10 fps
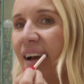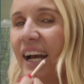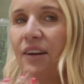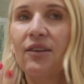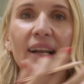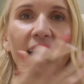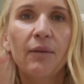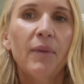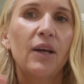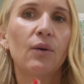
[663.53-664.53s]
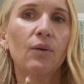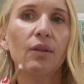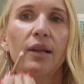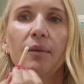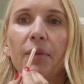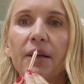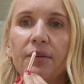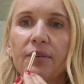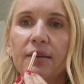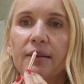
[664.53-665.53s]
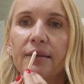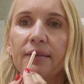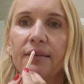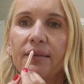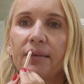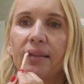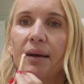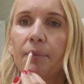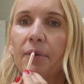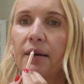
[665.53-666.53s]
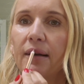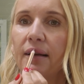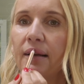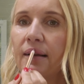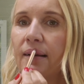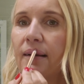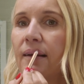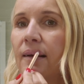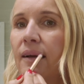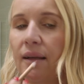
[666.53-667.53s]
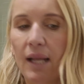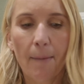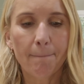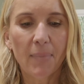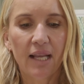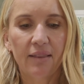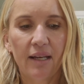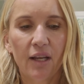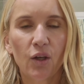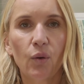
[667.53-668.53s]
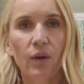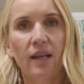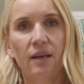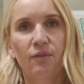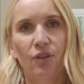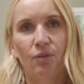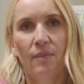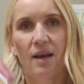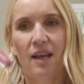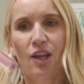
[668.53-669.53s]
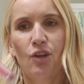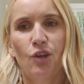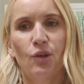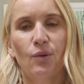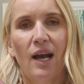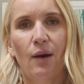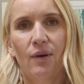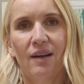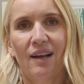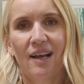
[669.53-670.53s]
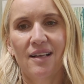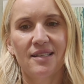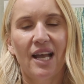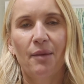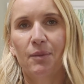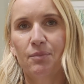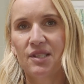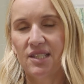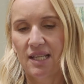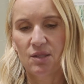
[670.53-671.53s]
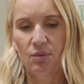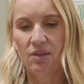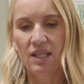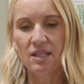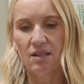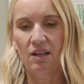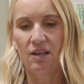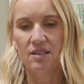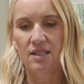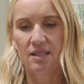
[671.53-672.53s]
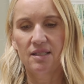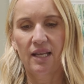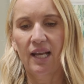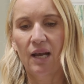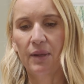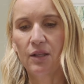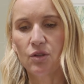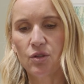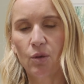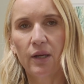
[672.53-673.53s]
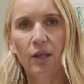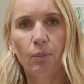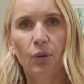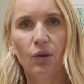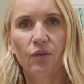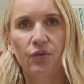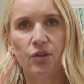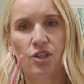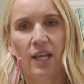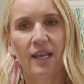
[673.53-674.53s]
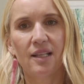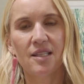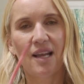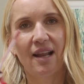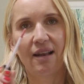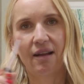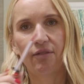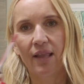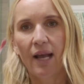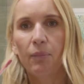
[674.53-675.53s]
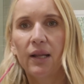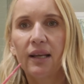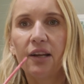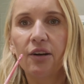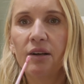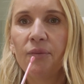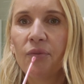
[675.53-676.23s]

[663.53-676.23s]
I don't line my whole lip, I usually just do that part. And then I go in with my new Hourglass. I'm obsessed with these glosses. They come in so many beautiful shades. I love the applicator.